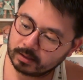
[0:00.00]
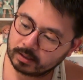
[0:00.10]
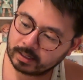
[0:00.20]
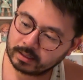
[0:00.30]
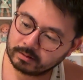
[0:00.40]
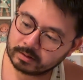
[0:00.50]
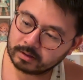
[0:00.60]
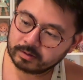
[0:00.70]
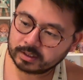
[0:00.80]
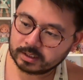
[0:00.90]
I don't know
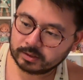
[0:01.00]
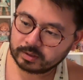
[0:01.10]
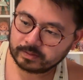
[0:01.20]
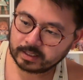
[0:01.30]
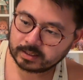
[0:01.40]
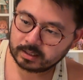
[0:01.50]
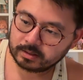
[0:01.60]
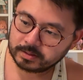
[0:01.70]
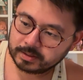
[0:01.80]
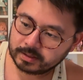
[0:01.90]
what to do with
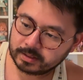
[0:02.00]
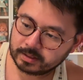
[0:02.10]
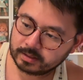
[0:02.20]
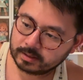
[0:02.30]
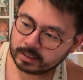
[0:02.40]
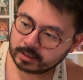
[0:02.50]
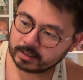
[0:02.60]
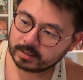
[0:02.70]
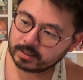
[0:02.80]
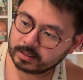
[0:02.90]
myself. Like,
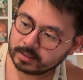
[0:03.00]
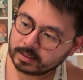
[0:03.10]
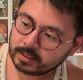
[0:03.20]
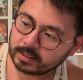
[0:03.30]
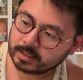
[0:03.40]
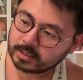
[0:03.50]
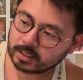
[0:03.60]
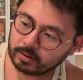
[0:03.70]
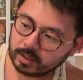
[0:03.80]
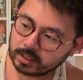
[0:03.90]
this is
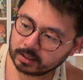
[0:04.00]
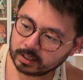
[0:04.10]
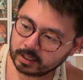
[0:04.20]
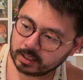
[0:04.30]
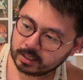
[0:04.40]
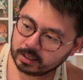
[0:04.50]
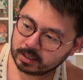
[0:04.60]
so ugly.